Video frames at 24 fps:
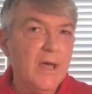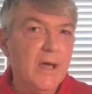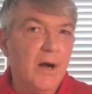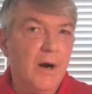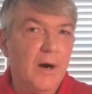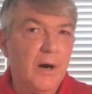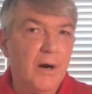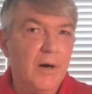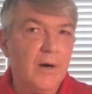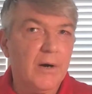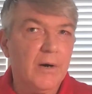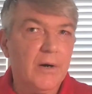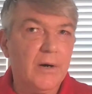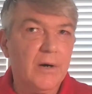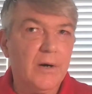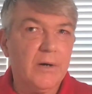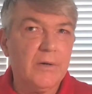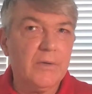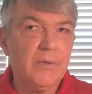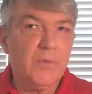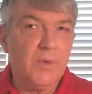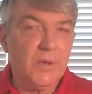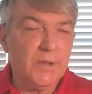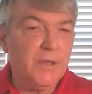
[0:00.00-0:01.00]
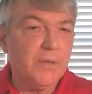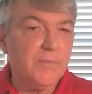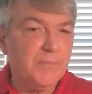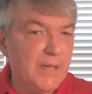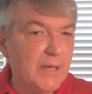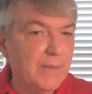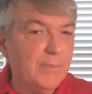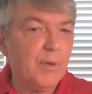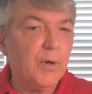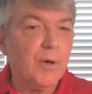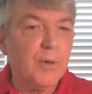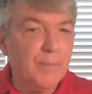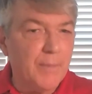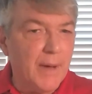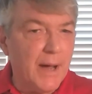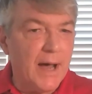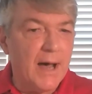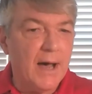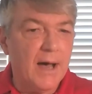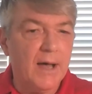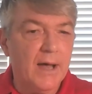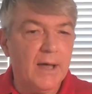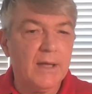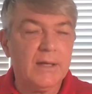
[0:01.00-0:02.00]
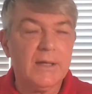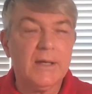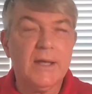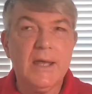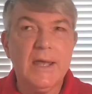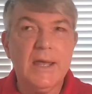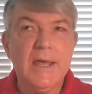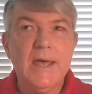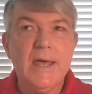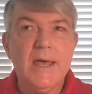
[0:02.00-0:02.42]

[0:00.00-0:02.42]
are what the people are buying.